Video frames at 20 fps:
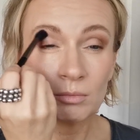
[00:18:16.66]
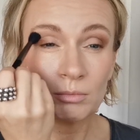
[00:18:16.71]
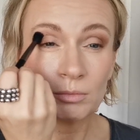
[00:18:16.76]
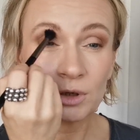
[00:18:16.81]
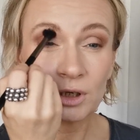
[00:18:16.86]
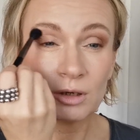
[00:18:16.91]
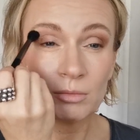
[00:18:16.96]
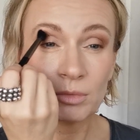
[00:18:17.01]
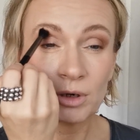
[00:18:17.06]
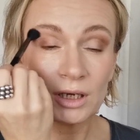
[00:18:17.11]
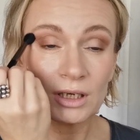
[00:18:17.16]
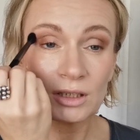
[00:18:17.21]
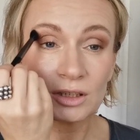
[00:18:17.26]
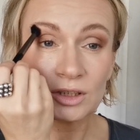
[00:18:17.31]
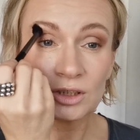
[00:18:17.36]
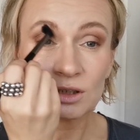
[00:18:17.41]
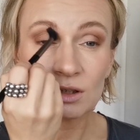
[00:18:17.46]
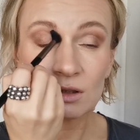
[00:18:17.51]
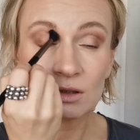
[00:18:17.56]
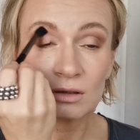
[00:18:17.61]
Big
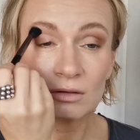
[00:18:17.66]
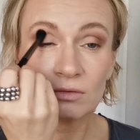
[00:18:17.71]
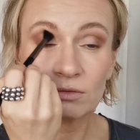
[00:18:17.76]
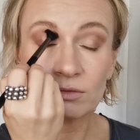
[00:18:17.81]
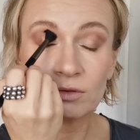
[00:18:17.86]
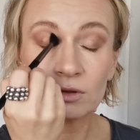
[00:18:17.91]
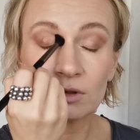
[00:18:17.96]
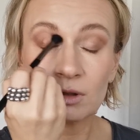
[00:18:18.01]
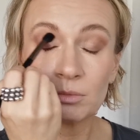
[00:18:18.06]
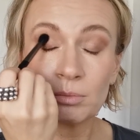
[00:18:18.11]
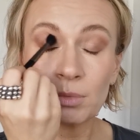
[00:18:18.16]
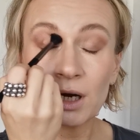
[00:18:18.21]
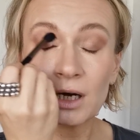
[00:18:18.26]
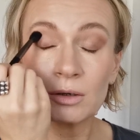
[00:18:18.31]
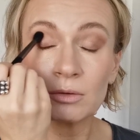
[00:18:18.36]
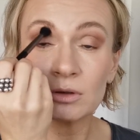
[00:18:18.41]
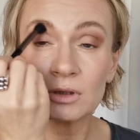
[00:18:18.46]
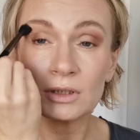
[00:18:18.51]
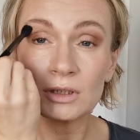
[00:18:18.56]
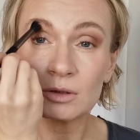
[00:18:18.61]
brush for the
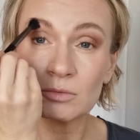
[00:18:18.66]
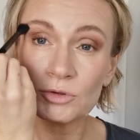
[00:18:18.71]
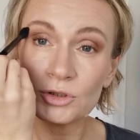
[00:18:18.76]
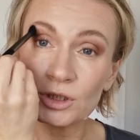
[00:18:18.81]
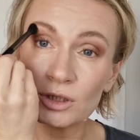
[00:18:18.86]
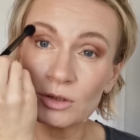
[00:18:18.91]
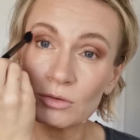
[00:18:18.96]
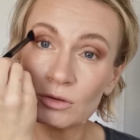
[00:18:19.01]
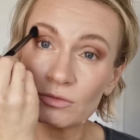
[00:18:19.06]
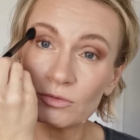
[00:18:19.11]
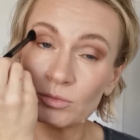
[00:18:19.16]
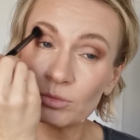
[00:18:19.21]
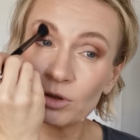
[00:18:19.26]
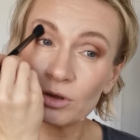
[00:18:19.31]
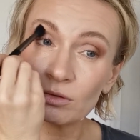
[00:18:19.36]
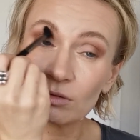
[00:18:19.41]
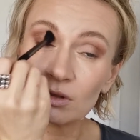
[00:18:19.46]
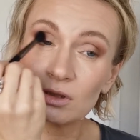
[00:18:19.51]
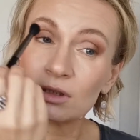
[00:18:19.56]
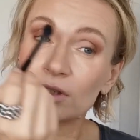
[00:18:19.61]
powders, which I use for
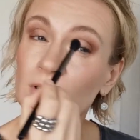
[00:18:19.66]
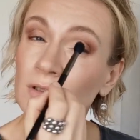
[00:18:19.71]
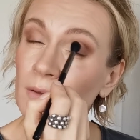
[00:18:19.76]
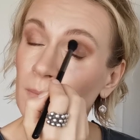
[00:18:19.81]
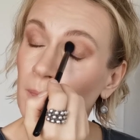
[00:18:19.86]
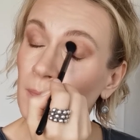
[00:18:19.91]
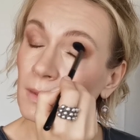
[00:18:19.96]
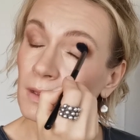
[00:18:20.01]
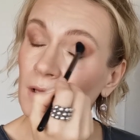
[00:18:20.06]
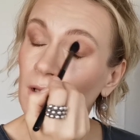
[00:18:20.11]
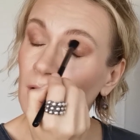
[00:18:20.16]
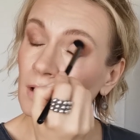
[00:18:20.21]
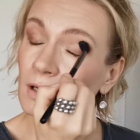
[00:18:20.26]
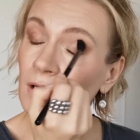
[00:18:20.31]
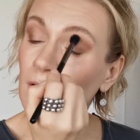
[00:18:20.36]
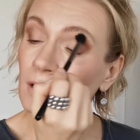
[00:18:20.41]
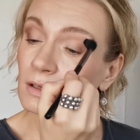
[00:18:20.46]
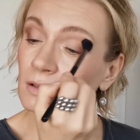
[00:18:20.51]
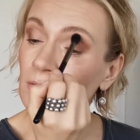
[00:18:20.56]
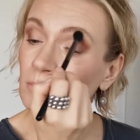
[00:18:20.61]
bronzer,
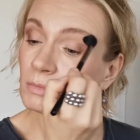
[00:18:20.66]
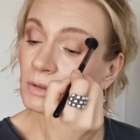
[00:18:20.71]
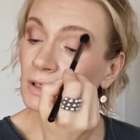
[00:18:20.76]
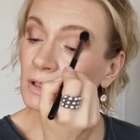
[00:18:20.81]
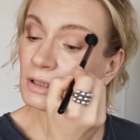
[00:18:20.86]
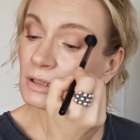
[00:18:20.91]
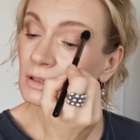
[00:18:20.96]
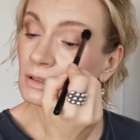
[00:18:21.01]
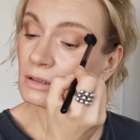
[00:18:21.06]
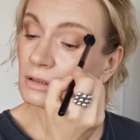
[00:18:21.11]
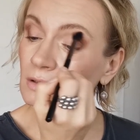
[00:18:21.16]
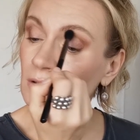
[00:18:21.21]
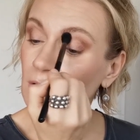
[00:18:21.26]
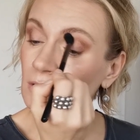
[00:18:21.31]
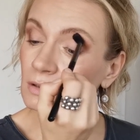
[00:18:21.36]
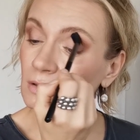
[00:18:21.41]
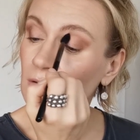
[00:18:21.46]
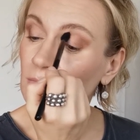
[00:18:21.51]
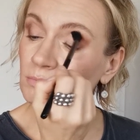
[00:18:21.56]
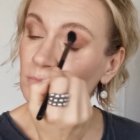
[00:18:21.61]
and my
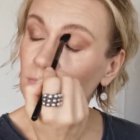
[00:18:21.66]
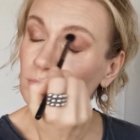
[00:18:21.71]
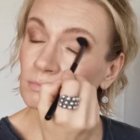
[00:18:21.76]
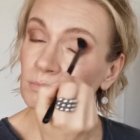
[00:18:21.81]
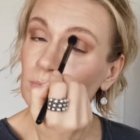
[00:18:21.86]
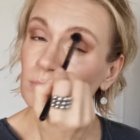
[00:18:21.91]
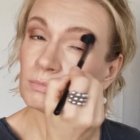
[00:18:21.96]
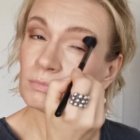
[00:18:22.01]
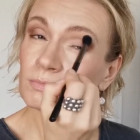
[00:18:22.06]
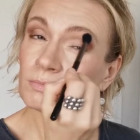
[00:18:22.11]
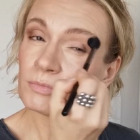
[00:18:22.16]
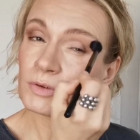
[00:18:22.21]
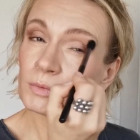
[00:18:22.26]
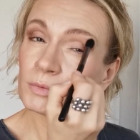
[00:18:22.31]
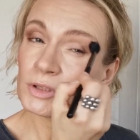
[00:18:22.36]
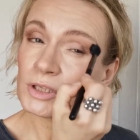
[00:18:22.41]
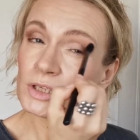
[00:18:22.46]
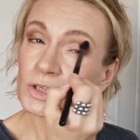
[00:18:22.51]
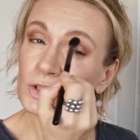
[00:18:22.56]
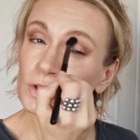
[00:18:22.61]

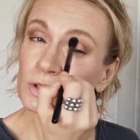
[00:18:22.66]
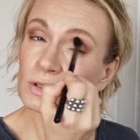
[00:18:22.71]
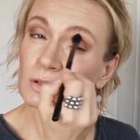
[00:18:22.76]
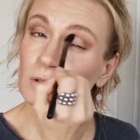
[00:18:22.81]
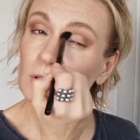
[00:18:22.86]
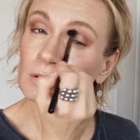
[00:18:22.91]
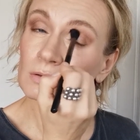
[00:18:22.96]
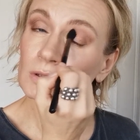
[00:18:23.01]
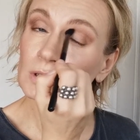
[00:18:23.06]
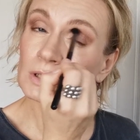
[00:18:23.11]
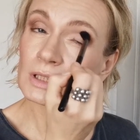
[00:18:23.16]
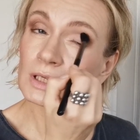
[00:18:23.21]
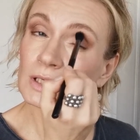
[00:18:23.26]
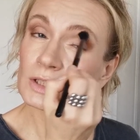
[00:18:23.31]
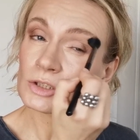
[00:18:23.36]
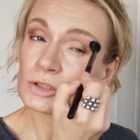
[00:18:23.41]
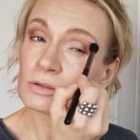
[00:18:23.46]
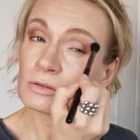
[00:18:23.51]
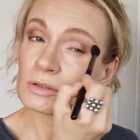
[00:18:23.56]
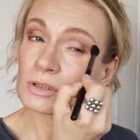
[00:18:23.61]
foundation
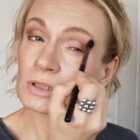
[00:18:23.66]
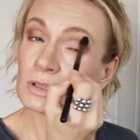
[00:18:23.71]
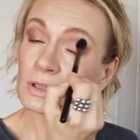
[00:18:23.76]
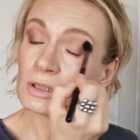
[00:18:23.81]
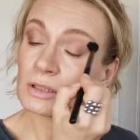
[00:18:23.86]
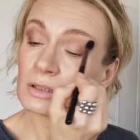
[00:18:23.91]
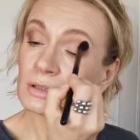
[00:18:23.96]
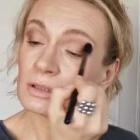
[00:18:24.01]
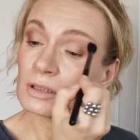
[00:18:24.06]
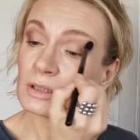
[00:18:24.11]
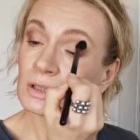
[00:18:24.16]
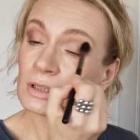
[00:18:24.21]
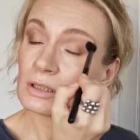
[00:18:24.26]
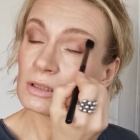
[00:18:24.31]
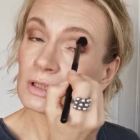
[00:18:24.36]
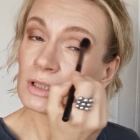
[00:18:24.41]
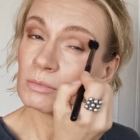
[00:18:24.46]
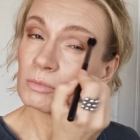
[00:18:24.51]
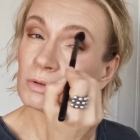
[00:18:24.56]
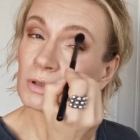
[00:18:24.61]
slash concealer
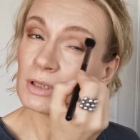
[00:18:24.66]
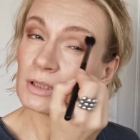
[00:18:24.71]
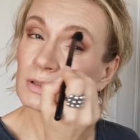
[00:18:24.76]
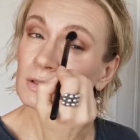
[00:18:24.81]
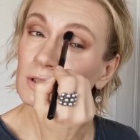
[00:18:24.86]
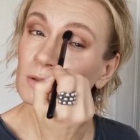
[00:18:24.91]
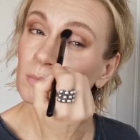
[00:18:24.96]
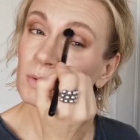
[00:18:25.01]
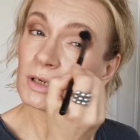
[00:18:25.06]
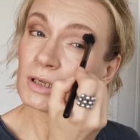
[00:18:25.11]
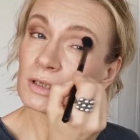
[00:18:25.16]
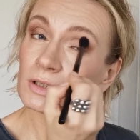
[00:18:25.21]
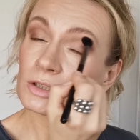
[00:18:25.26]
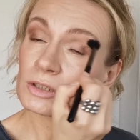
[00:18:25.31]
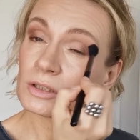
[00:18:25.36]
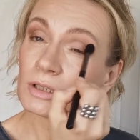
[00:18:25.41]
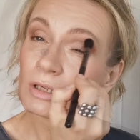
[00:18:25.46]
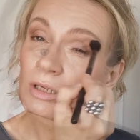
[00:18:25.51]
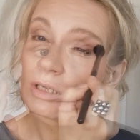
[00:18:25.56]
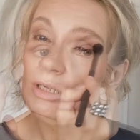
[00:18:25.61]
double-ended
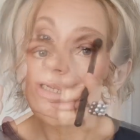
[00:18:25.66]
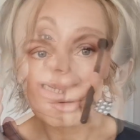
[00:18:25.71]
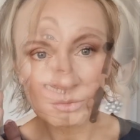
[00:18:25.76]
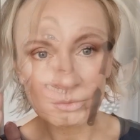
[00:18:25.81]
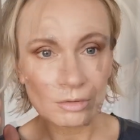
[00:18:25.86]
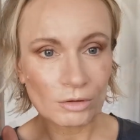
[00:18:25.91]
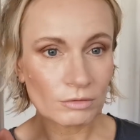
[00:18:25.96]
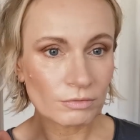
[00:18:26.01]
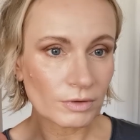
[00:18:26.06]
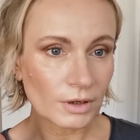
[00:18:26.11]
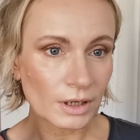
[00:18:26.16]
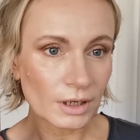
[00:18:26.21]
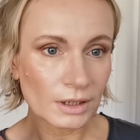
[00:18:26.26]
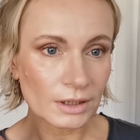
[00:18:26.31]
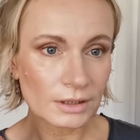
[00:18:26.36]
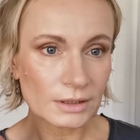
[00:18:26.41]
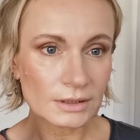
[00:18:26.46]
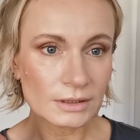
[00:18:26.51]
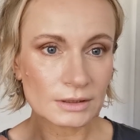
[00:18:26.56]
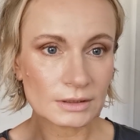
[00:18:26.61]
brush. My both
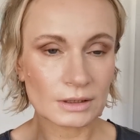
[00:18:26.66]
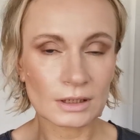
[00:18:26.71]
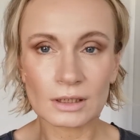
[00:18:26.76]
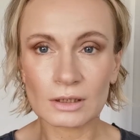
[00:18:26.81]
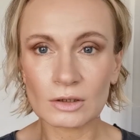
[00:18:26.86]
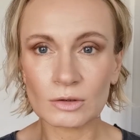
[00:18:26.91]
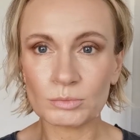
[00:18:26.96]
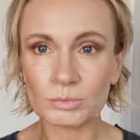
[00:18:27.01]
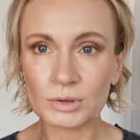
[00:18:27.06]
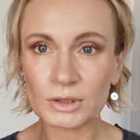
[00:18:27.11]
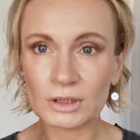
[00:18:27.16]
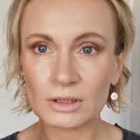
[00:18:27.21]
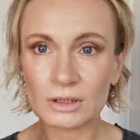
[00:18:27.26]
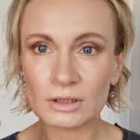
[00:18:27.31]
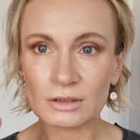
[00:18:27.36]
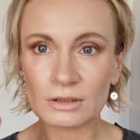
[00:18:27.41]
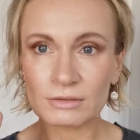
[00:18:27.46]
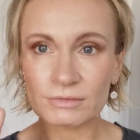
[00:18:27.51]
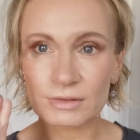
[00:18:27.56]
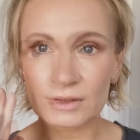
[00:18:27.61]
eyes are
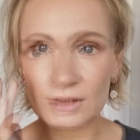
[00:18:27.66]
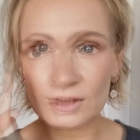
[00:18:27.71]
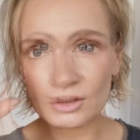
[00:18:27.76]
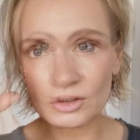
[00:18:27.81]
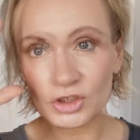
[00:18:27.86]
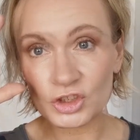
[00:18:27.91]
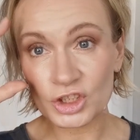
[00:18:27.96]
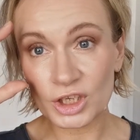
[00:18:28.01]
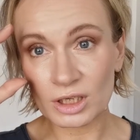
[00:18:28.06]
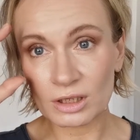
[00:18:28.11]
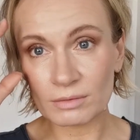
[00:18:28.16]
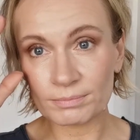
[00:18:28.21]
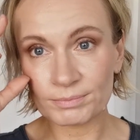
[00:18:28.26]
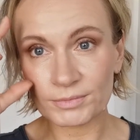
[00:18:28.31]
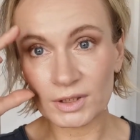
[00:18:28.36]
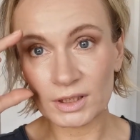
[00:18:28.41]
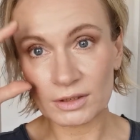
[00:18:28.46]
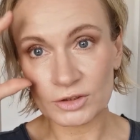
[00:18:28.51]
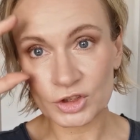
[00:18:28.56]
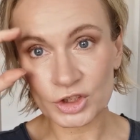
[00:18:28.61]
completely different
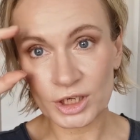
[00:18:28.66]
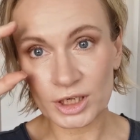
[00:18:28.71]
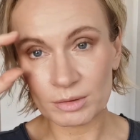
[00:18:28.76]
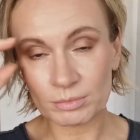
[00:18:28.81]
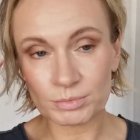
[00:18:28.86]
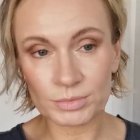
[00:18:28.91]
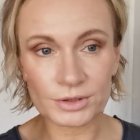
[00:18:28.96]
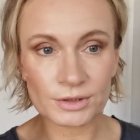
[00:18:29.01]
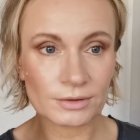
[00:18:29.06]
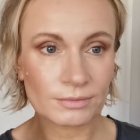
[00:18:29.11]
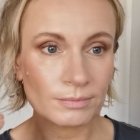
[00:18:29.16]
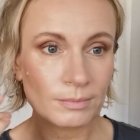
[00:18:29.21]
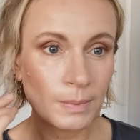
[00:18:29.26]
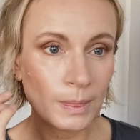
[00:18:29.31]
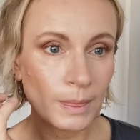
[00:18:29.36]
shapes,